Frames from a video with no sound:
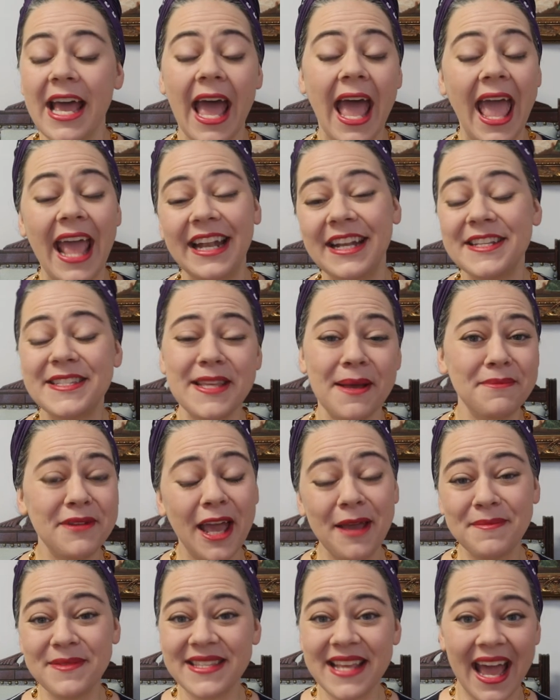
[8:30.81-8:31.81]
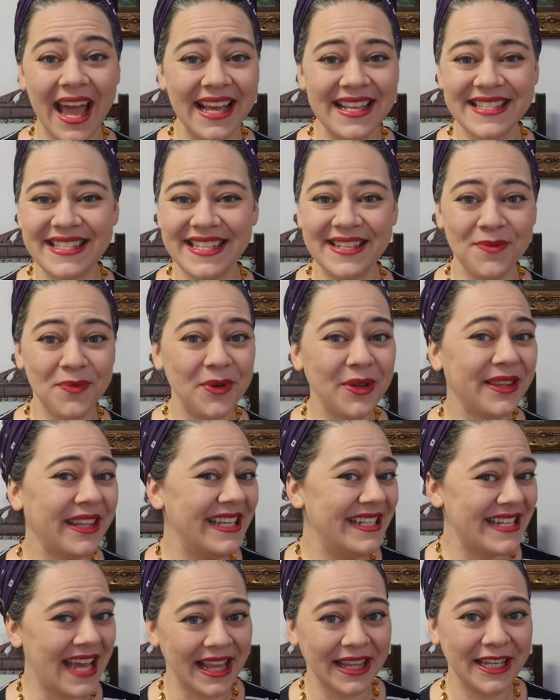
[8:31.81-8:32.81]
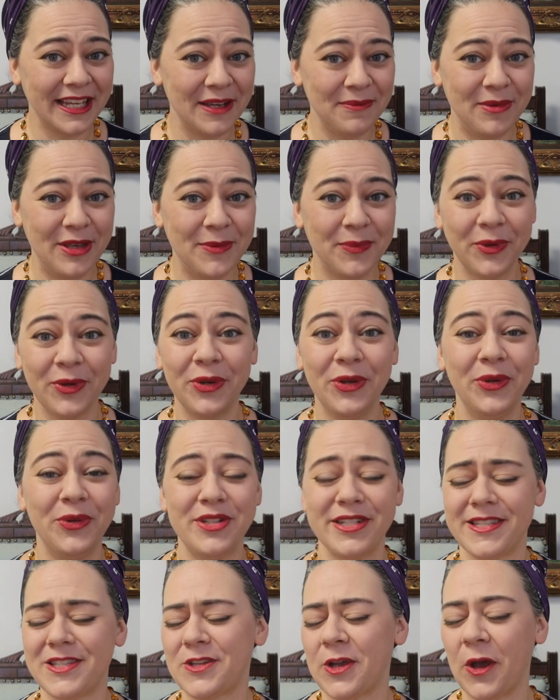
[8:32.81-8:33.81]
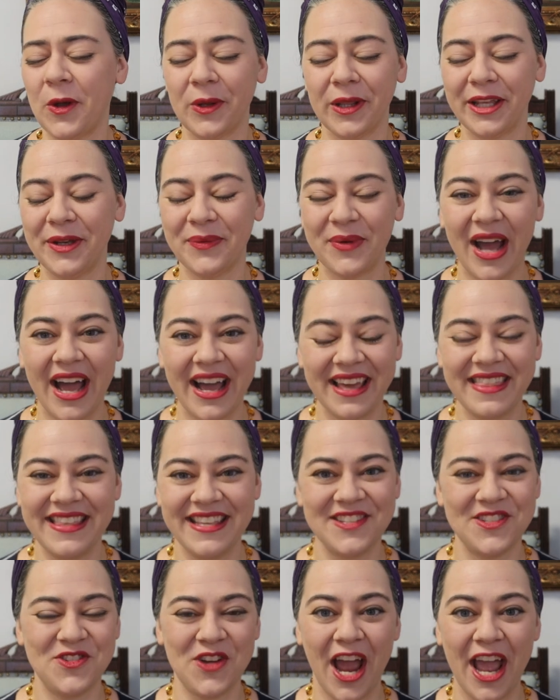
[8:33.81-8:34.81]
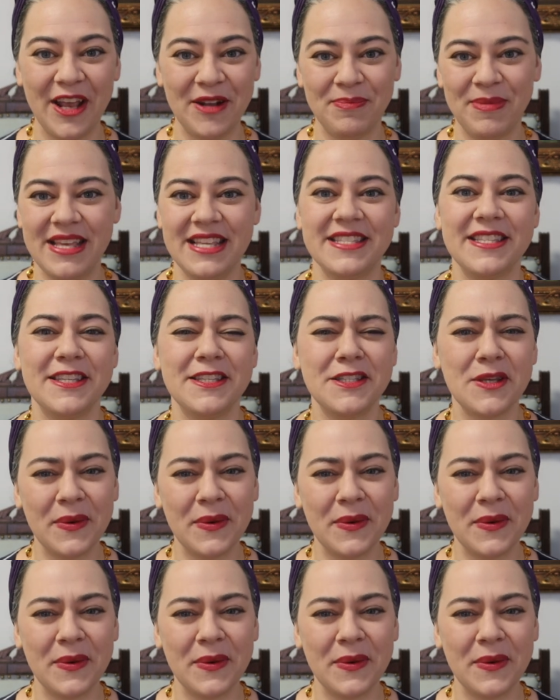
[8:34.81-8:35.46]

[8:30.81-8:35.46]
and sometimes I see really delicate people who just totally rock these giant pieces,